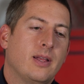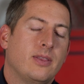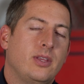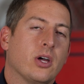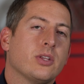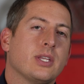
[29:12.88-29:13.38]

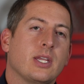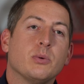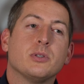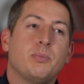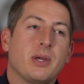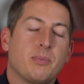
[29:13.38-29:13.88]
The other thing that
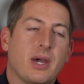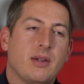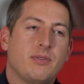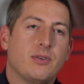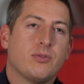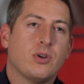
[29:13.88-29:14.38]
was a big
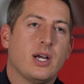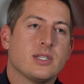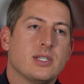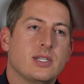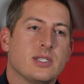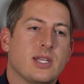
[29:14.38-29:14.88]
benefit for us
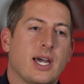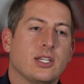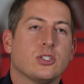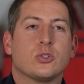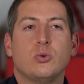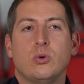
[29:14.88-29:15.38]
is that
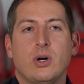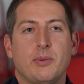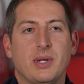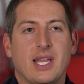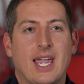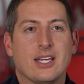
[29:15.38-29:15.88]
school had
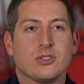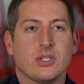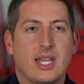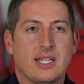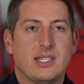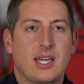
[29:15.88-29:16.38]
been canceled
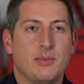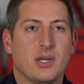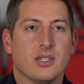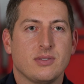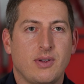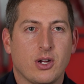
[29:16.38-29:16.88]
that day
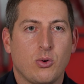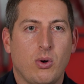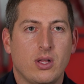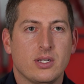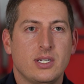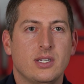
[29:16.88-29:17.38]
because of air
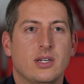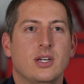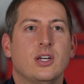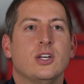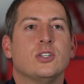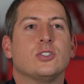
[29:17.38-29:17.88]
quality.
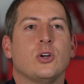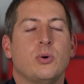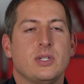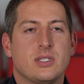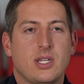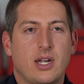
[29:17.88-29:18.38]
So
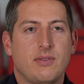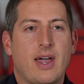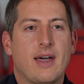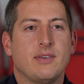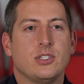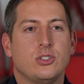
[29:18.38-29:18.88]
instead of
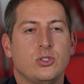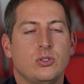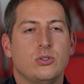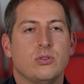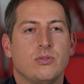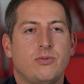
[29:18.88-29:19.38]
having
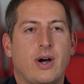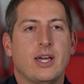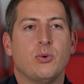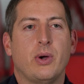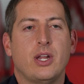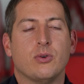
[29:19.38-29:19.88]
to find
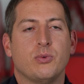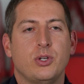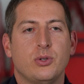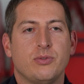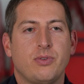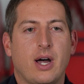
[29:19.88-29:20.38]
a way to
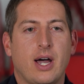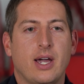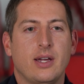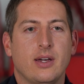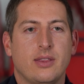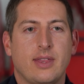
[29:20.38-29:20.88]

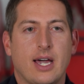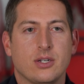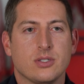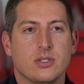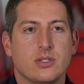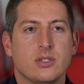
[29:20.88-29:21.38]
reunify
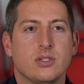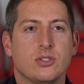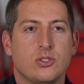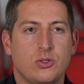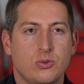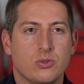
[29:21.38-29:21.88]
1,000
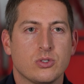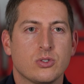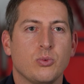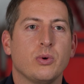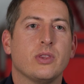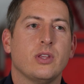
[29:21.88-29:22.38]
students
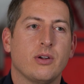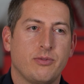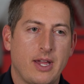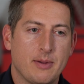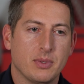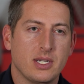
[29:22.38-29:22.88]
with their
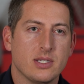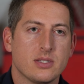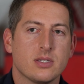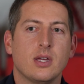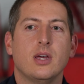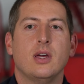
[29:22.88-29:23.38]
families,
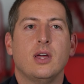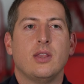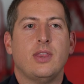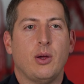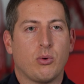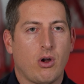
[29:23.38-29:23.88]

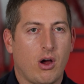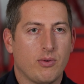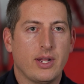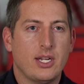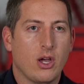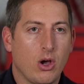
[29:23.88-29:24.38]
they were
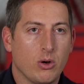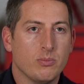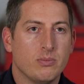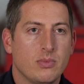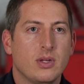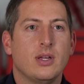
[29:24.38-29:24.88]
already home.
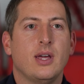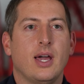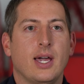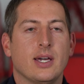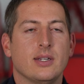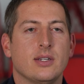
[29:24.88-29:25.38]

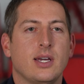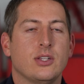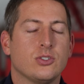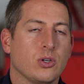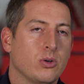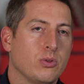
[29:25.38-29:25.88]
And
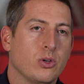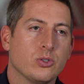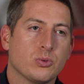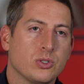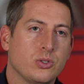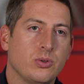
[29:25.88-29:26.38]
so those
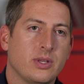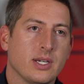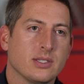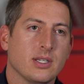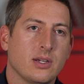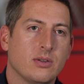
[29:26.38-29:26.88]
were two
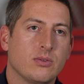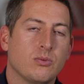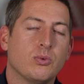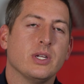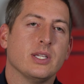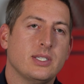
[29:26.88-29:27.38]
things that
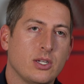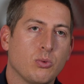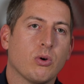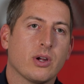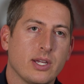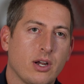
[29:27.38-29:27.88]
really did
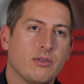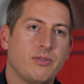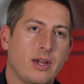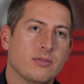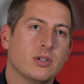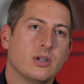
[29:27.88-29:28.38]
work in our
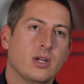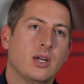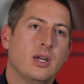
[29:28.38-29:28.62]
favor.